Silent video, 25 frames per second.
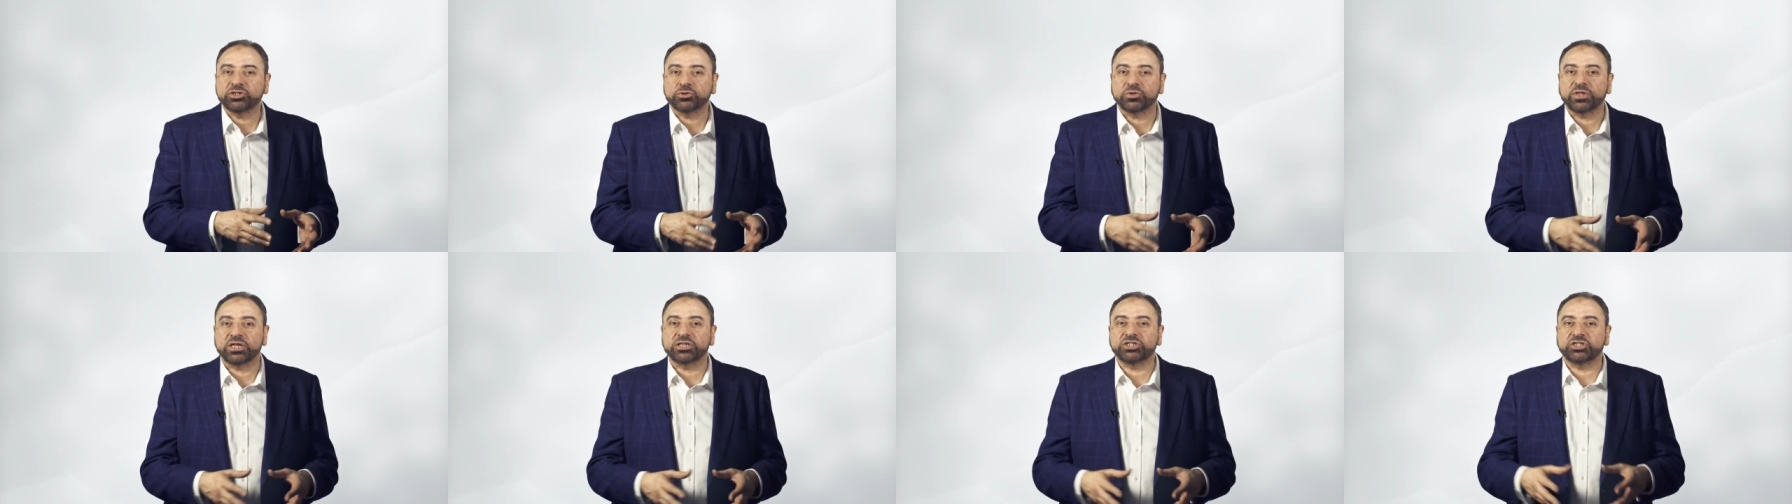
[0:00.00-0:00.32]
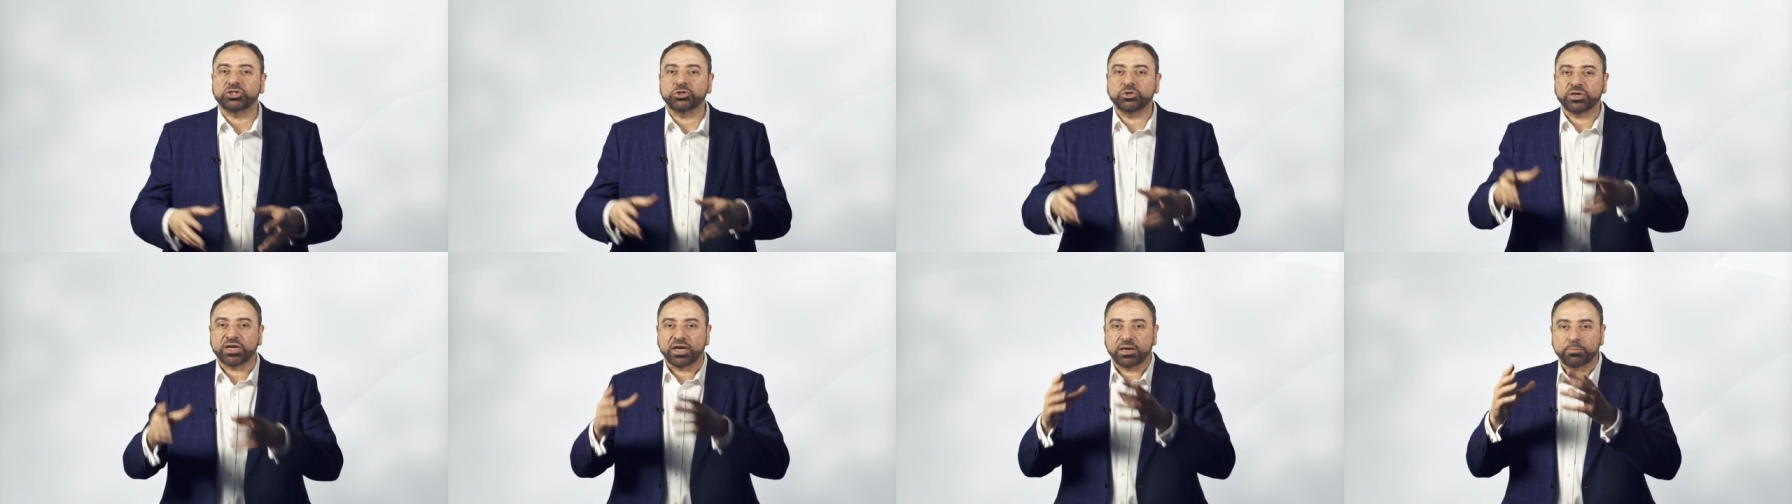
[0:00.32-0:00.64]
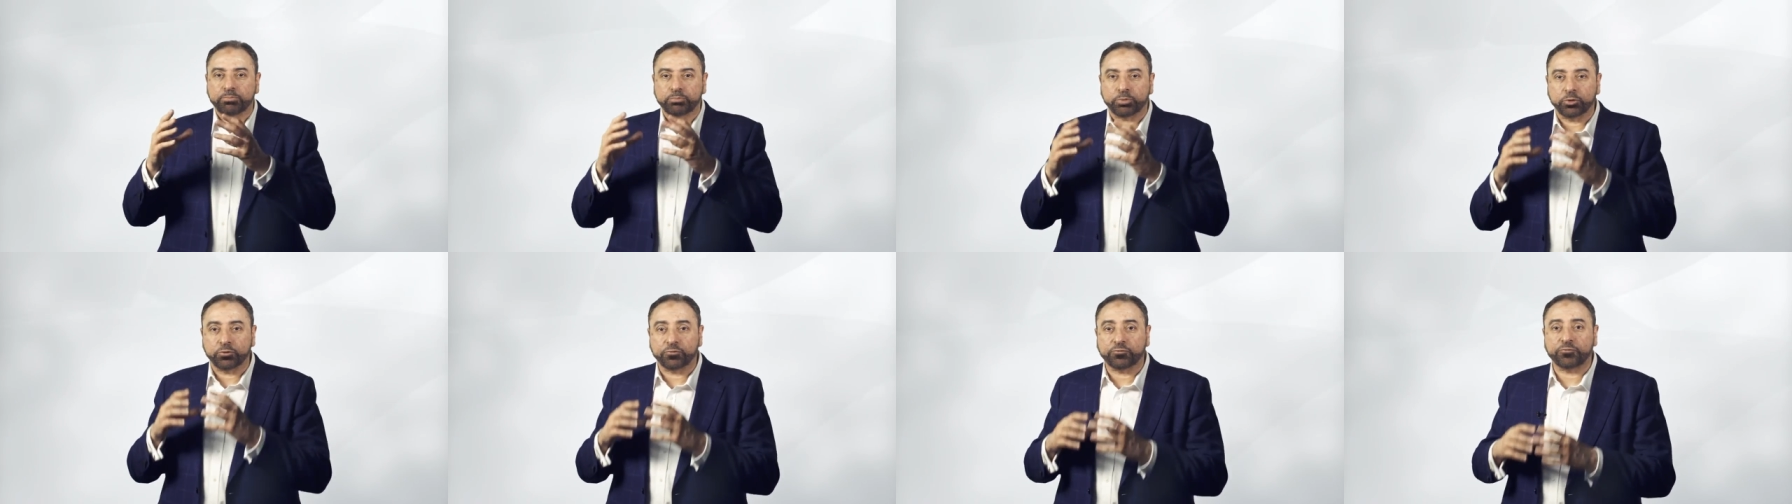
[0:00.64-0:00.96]
so that you
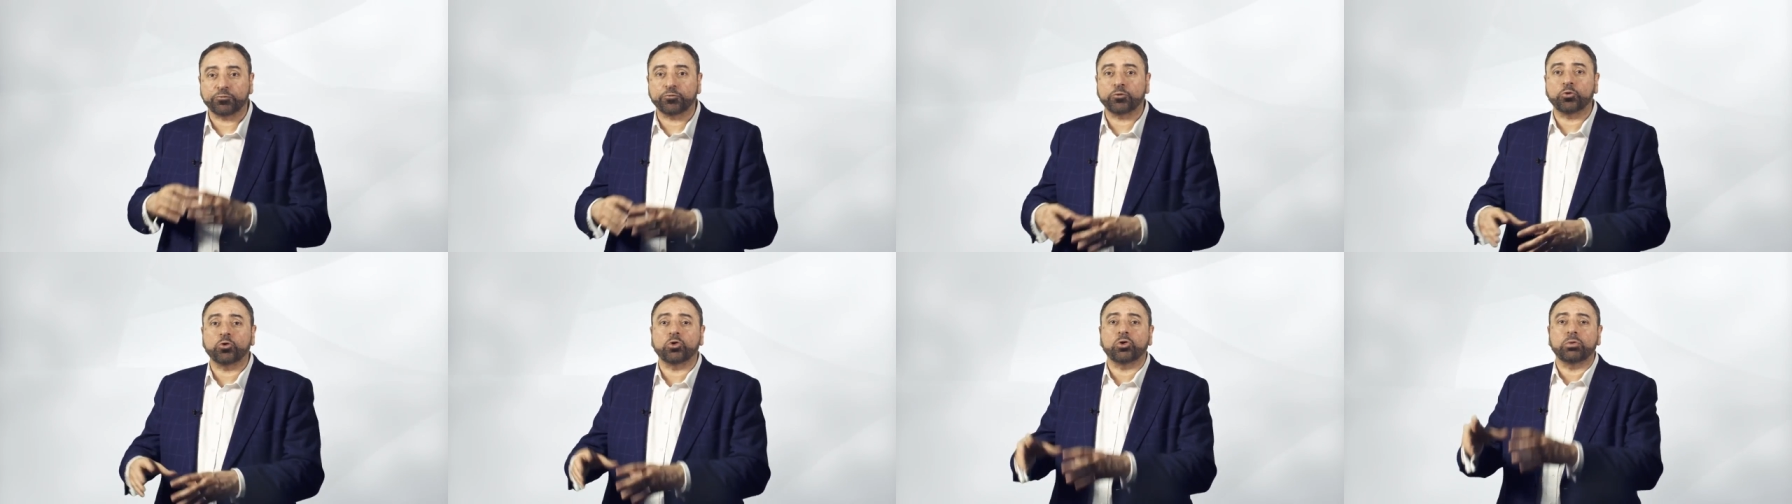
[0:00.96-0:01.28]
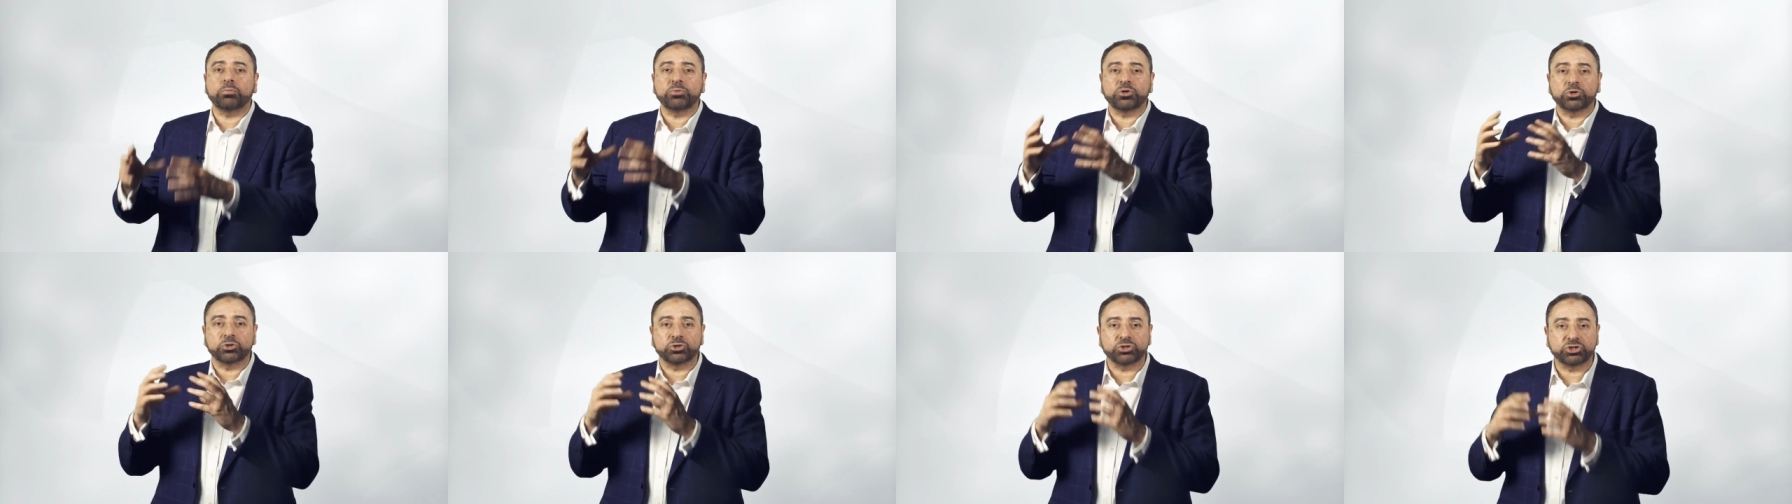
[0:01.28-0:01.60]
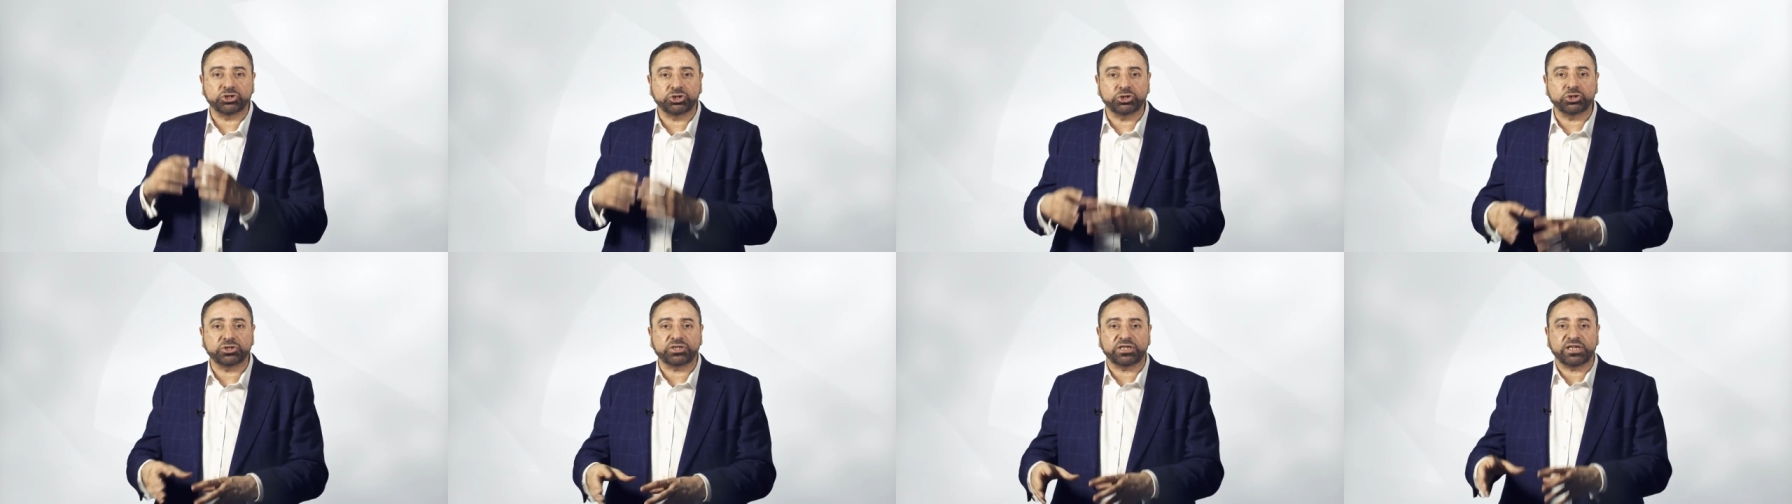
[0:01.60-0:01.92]
can perform your
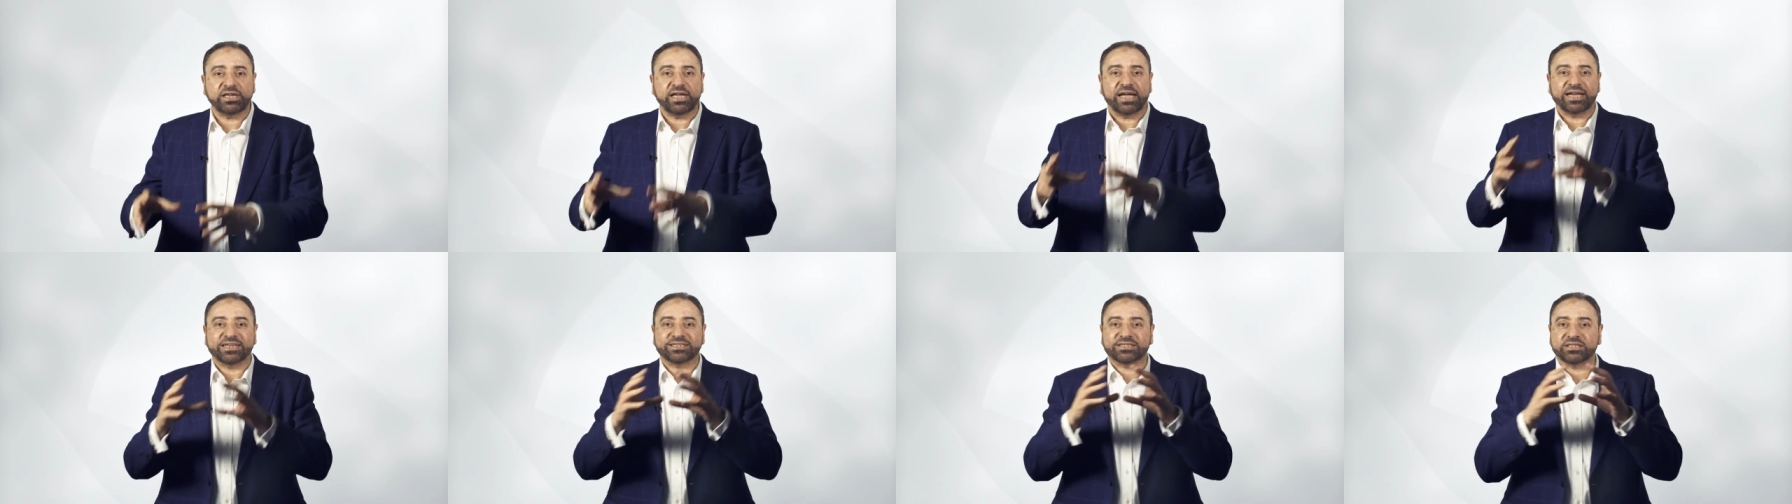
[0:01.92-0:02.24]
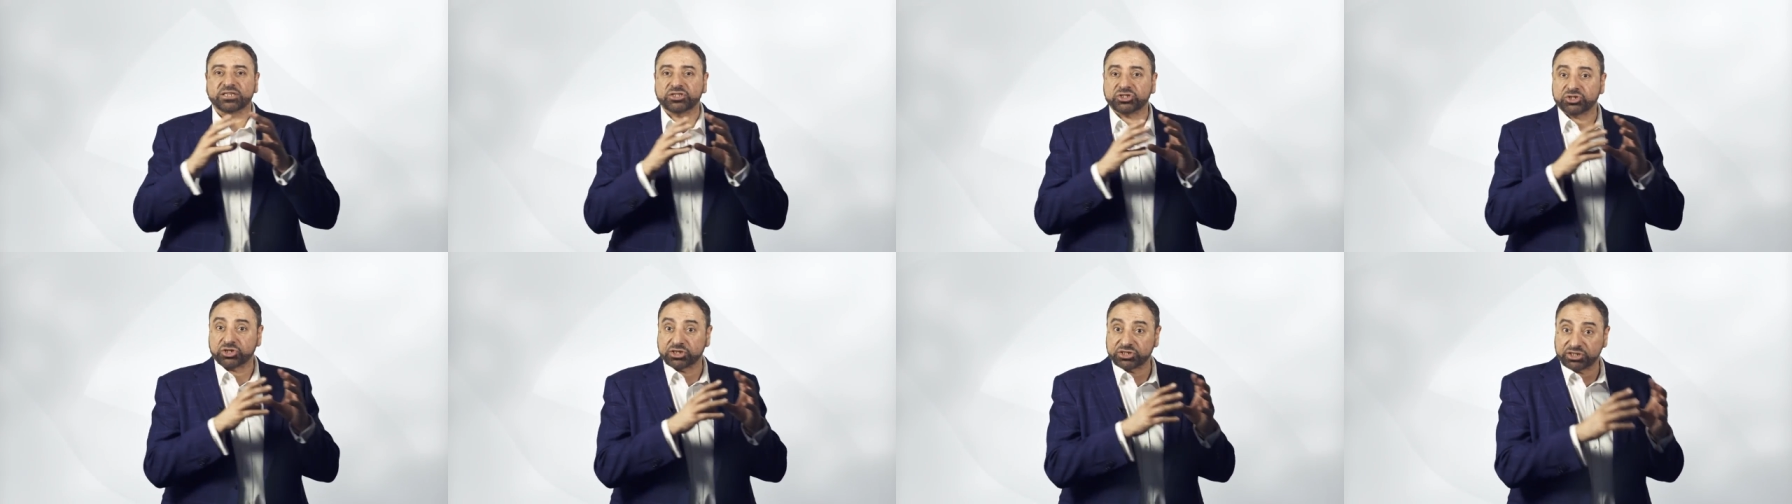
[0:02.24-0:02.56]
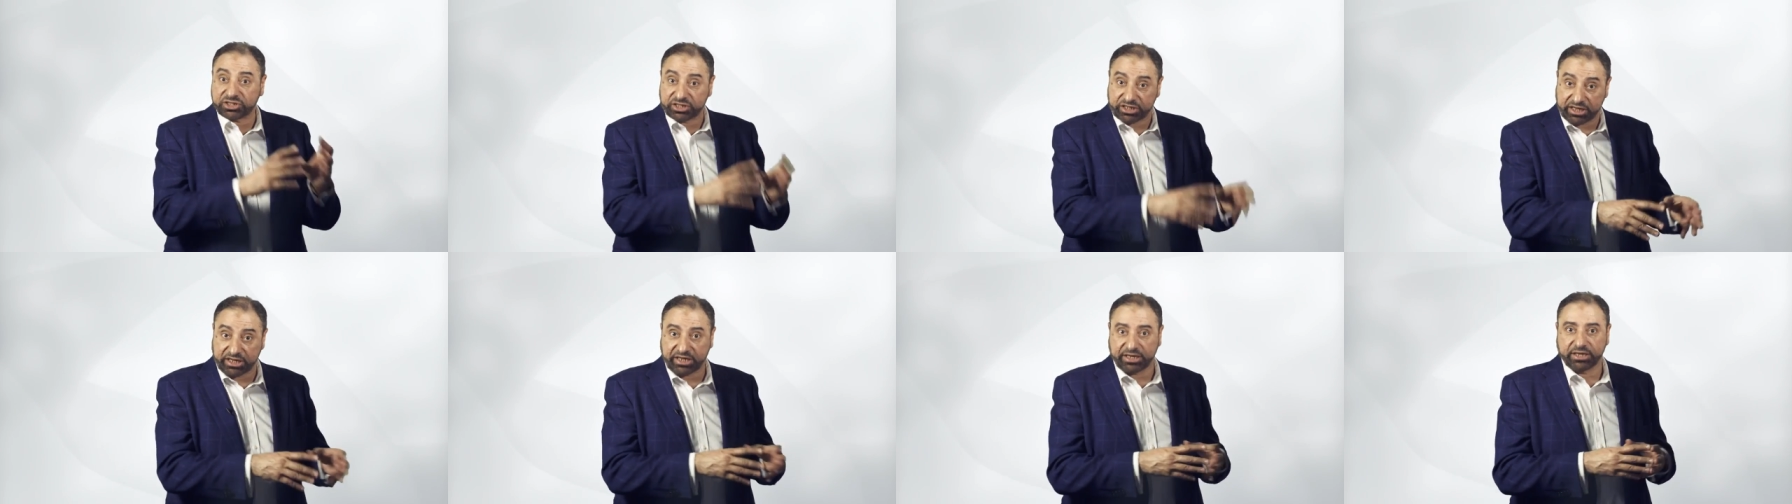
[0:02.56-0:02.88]
duty as the
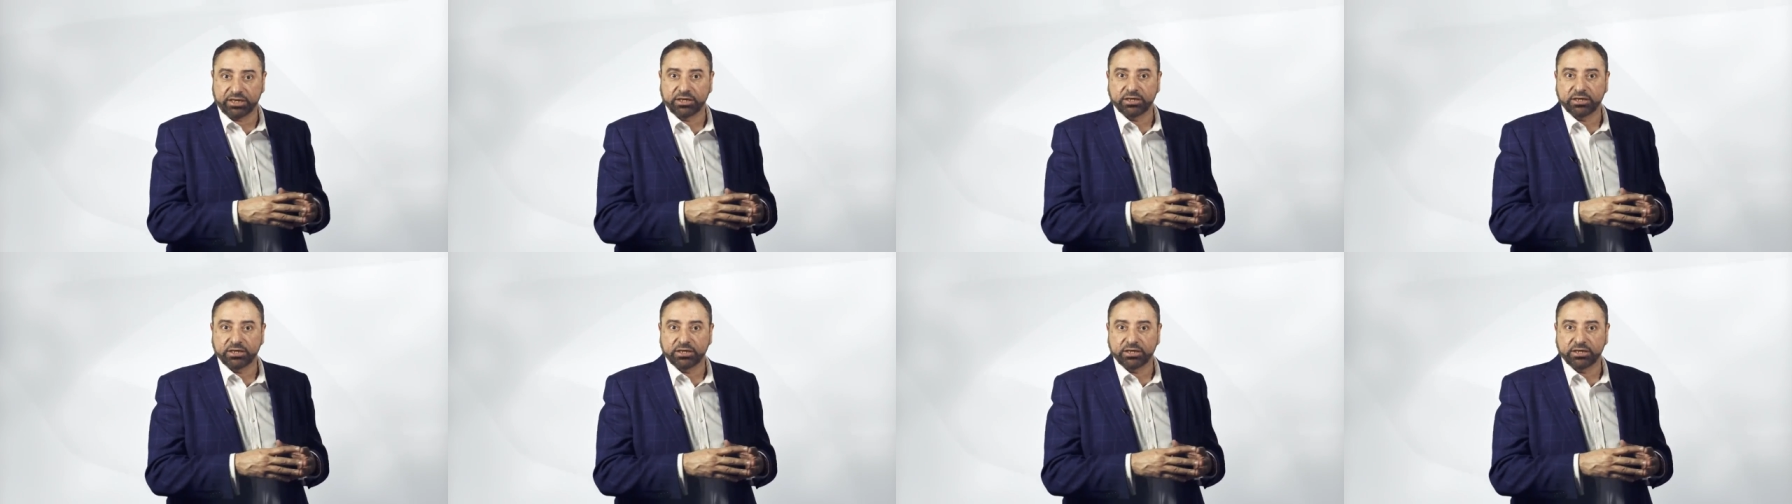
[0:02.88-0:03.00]
trustee.